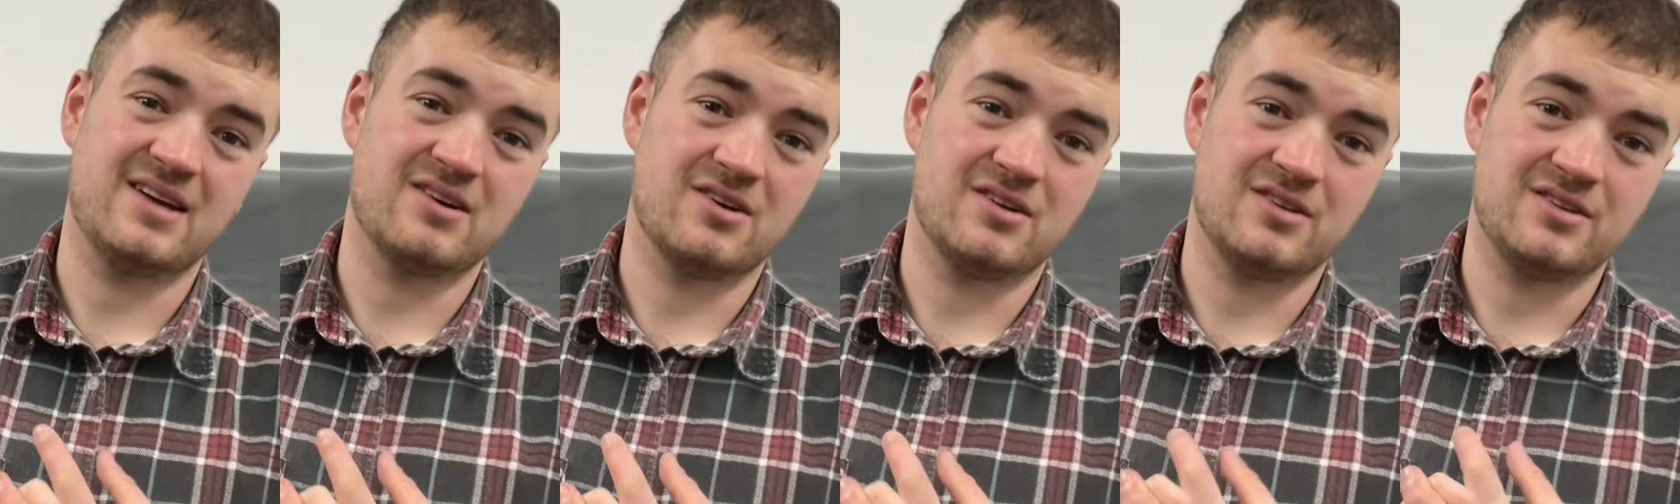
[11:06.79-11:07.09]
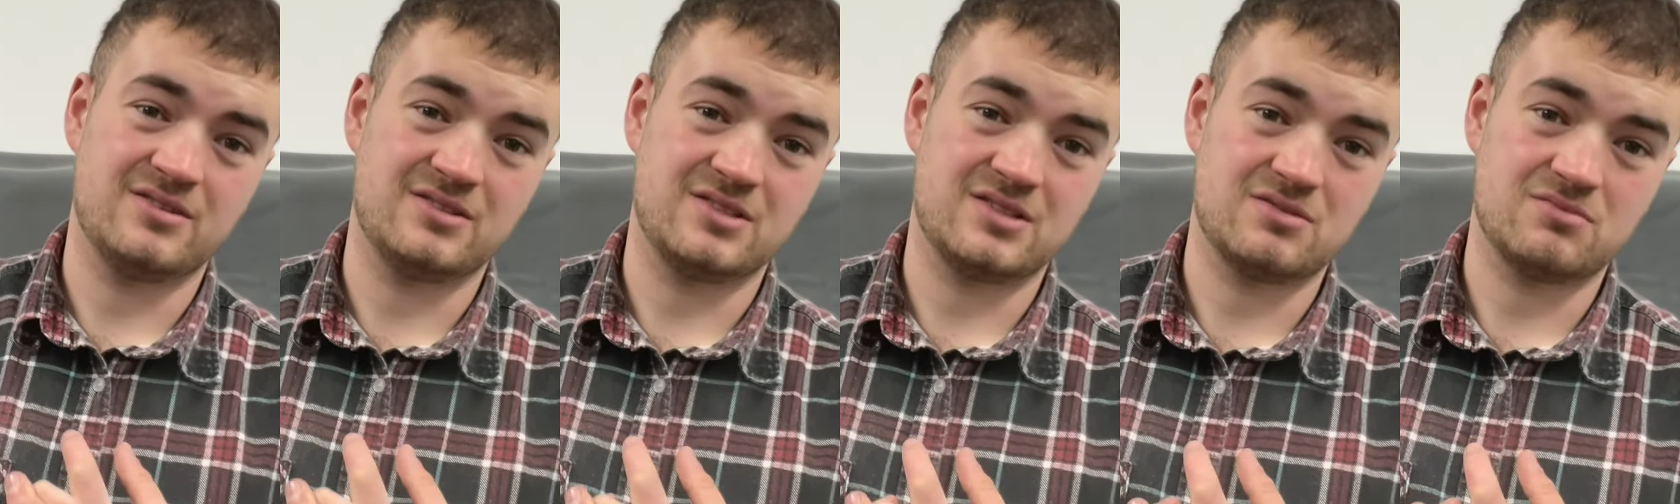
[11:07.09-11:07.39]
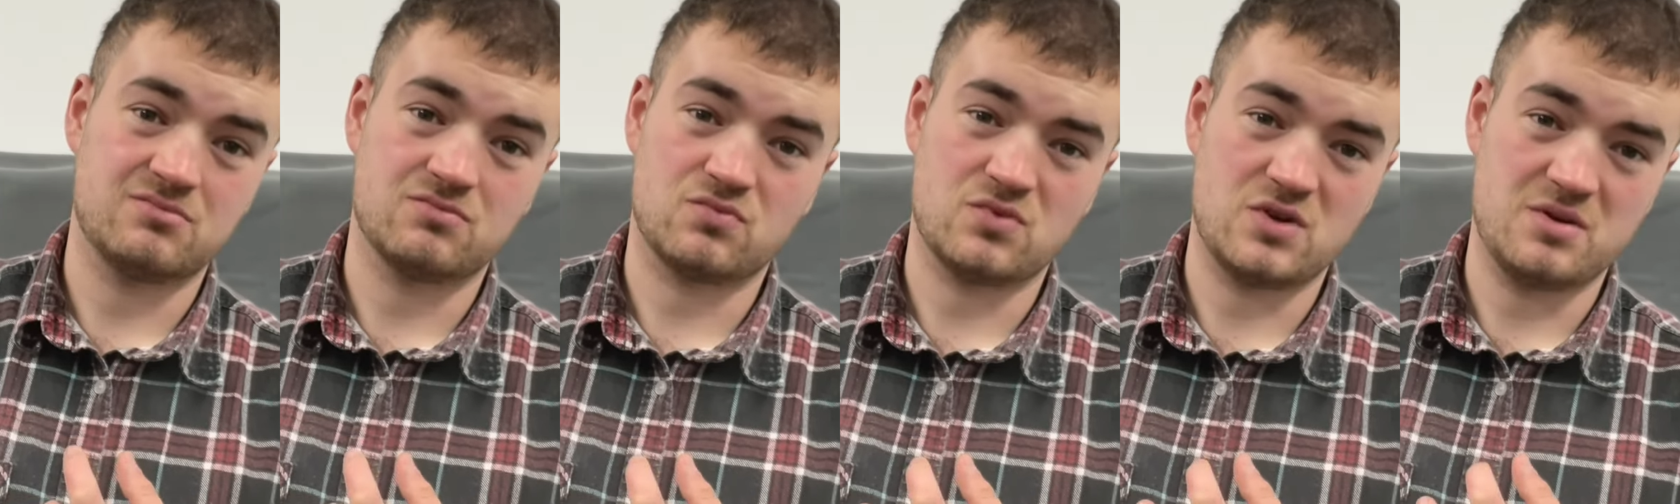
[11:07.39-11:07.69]
and
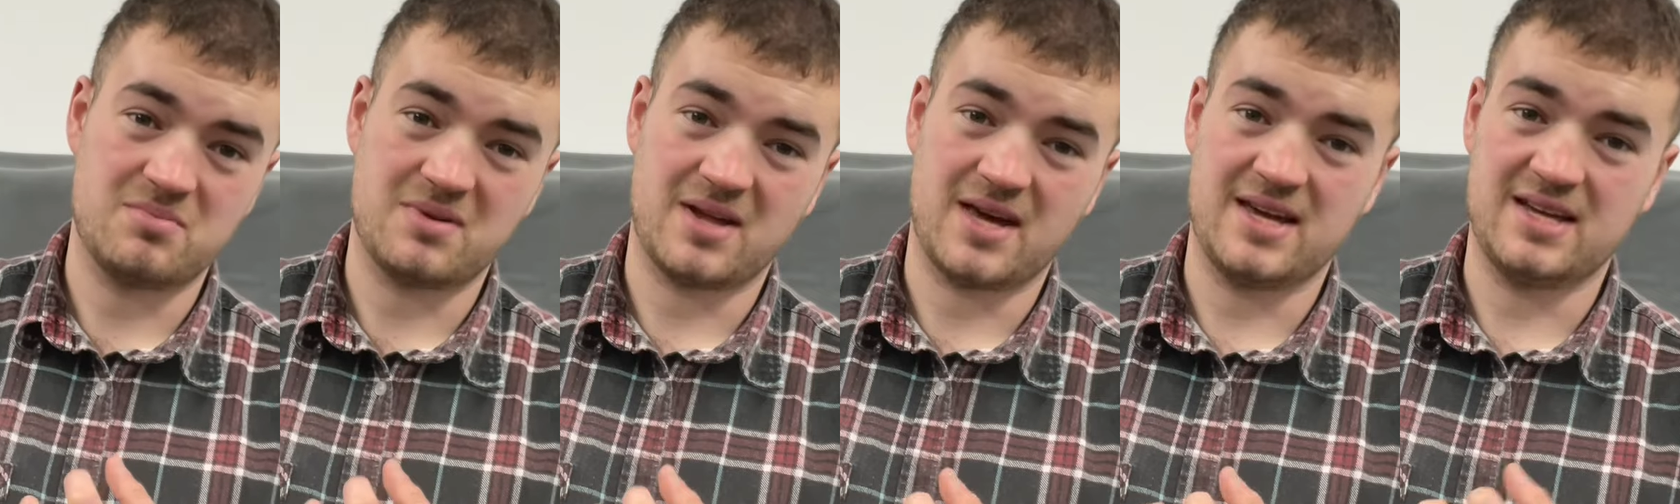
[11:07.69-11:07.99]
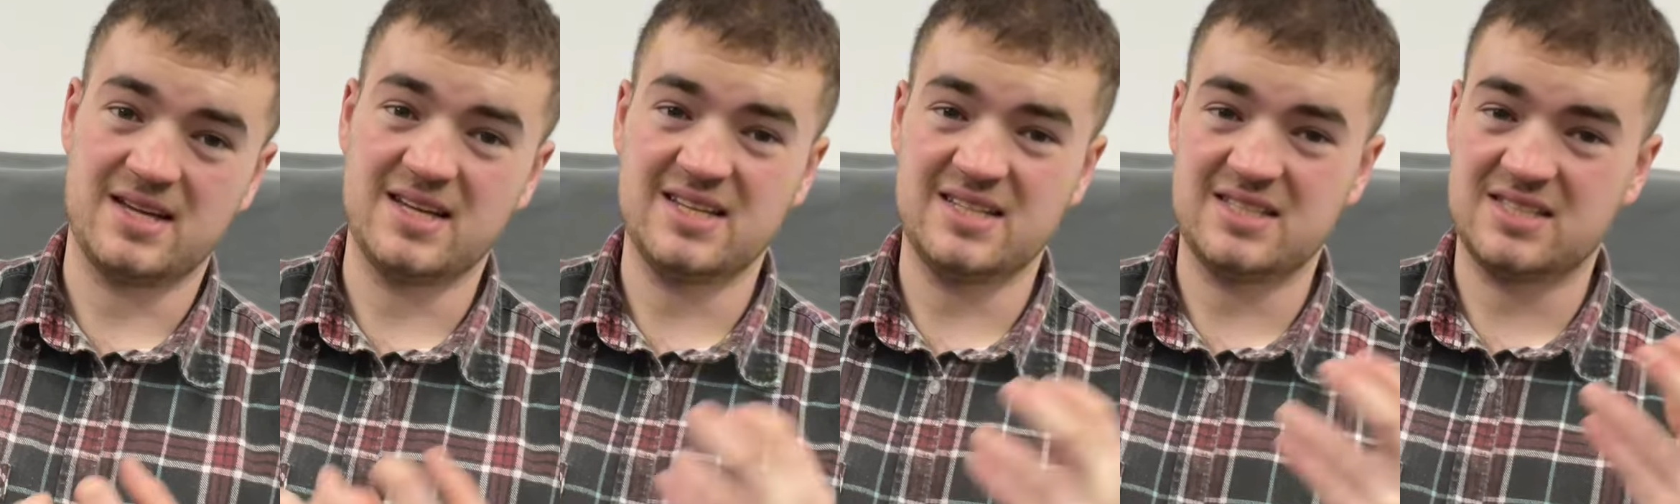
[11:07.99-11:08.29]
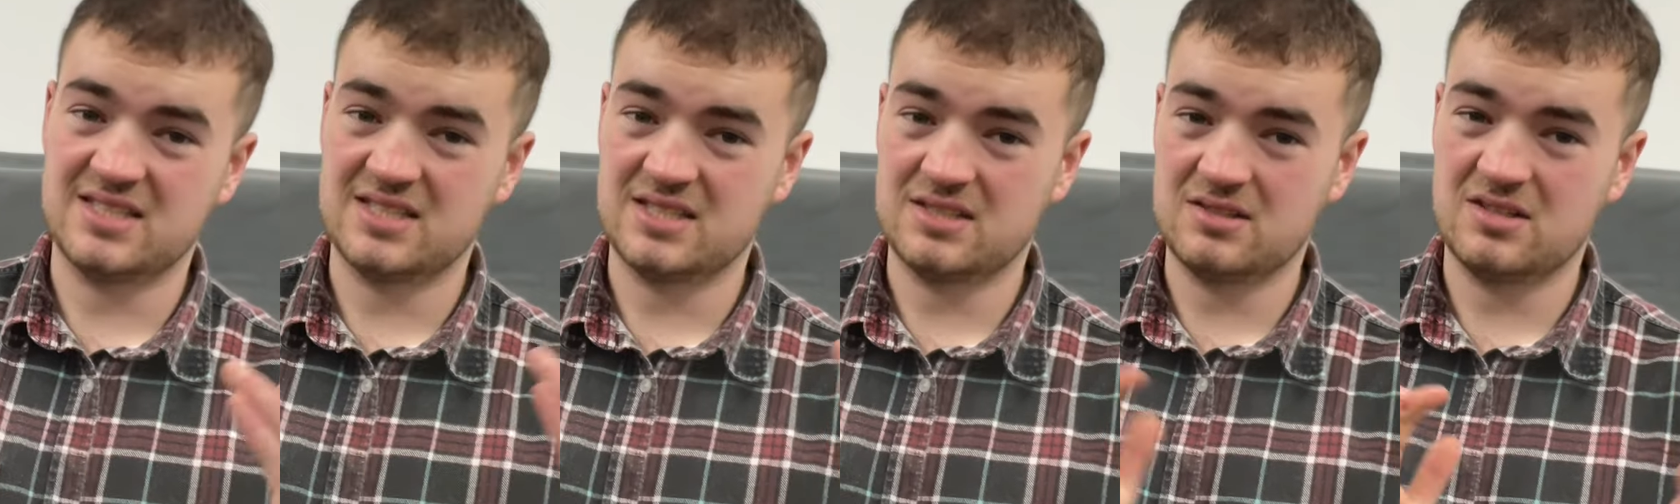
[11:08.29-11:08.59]
Replay
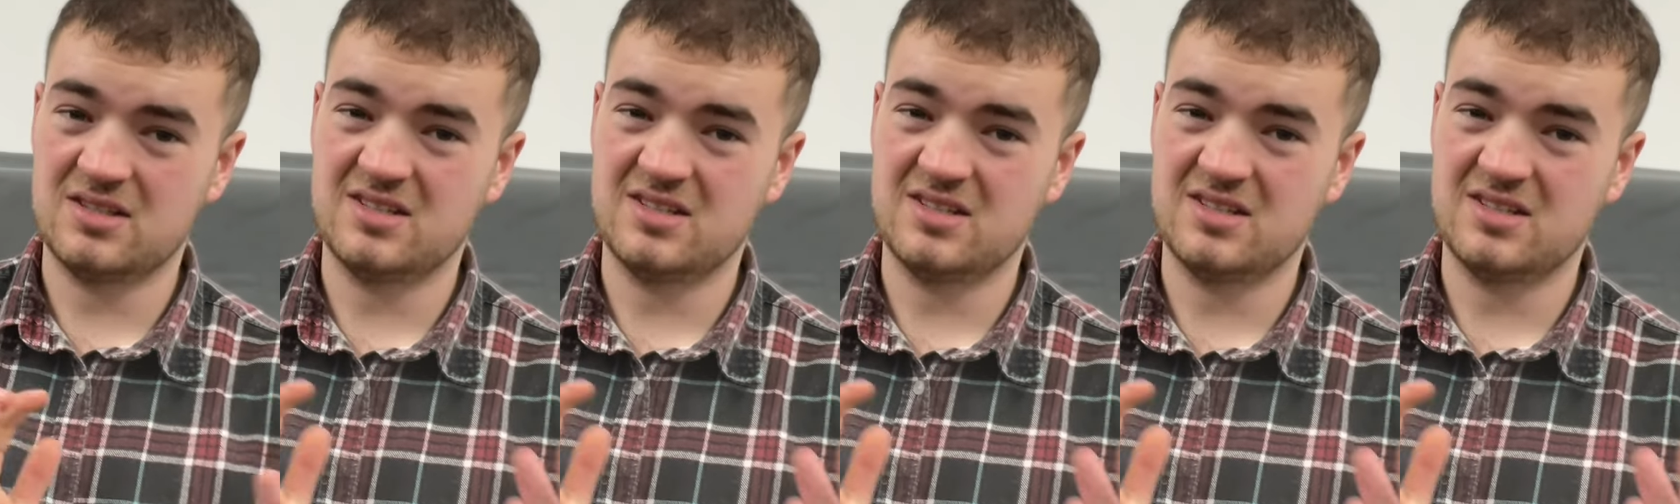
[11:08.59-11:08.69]
is